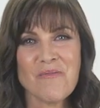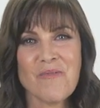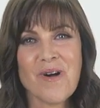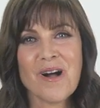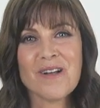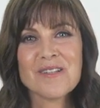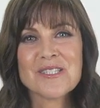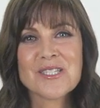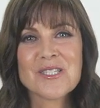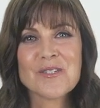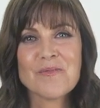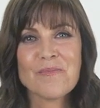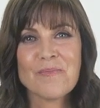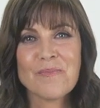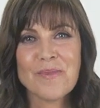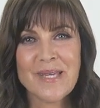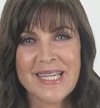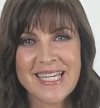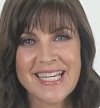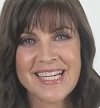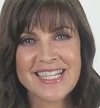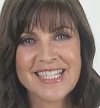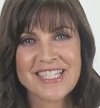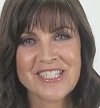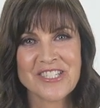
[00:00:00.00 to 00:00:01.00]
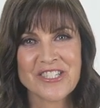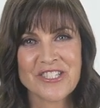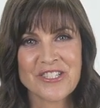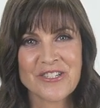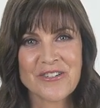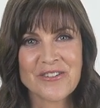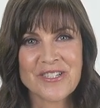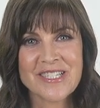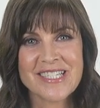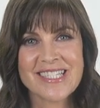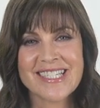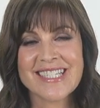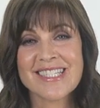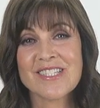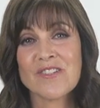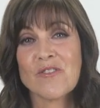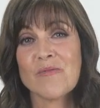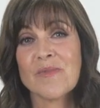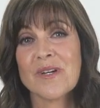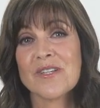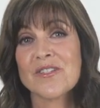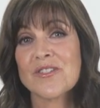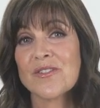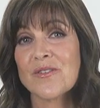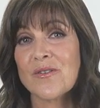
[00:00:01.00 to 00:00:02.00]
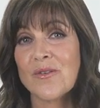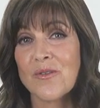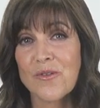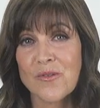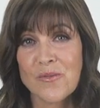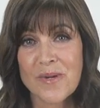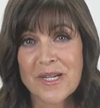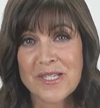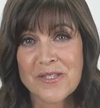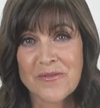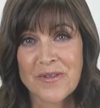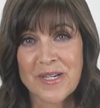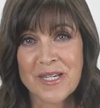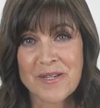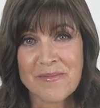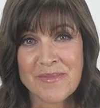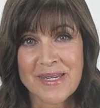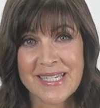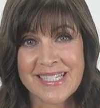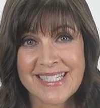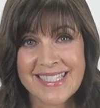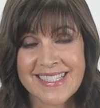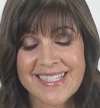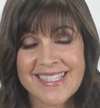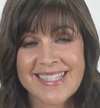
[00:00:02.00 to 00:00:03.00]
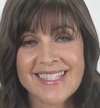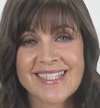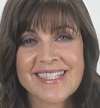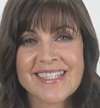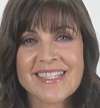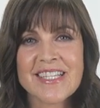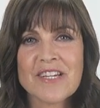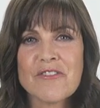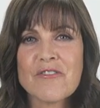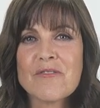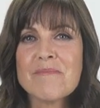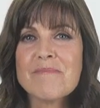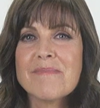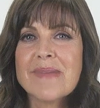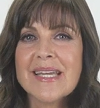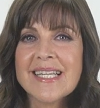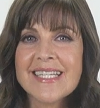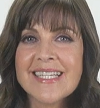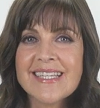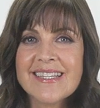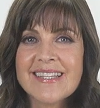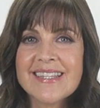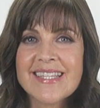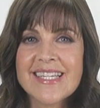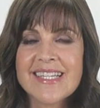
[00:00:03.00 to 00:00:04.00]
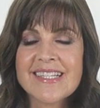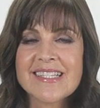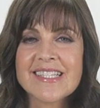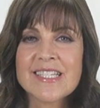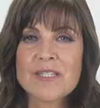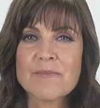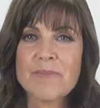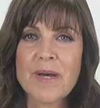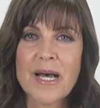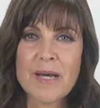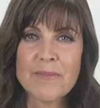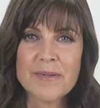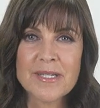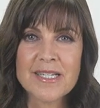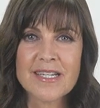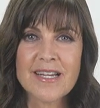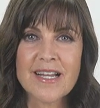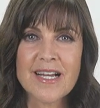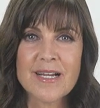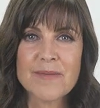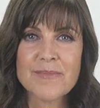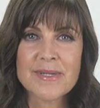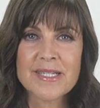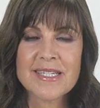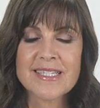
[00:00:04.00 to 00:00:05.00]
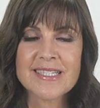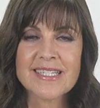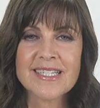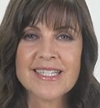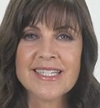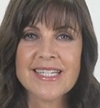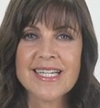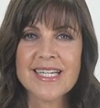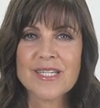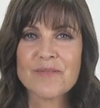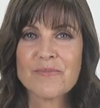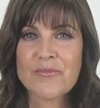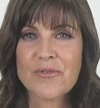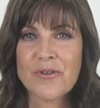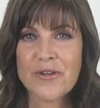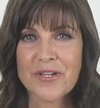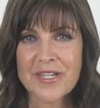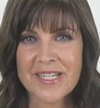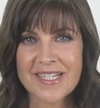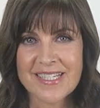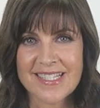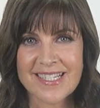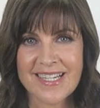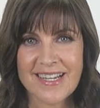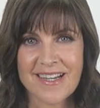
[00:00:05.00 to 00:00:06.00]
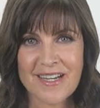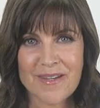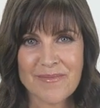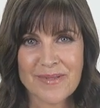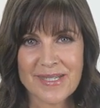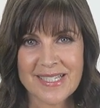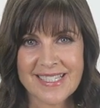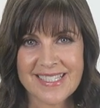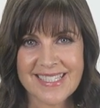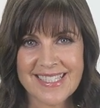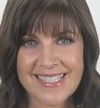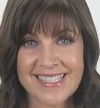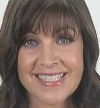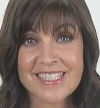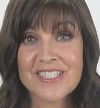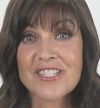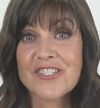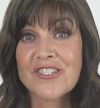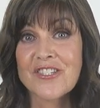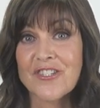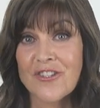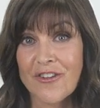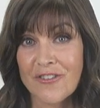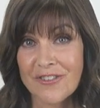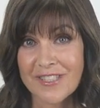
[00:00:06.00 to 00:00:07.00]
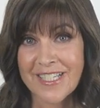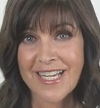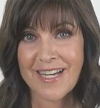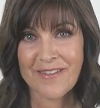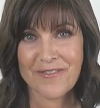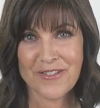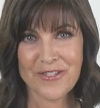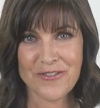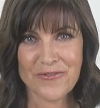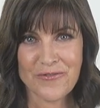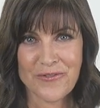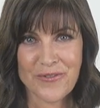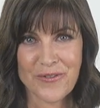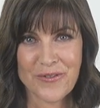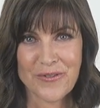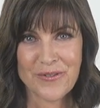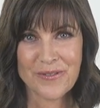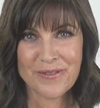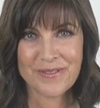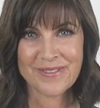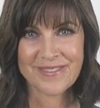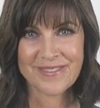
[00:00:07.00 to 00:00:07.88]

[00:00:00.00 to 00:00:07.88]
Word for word: Whilst PL insurance is almost always recommended, there are many things that public liability and products liability does not cover you for.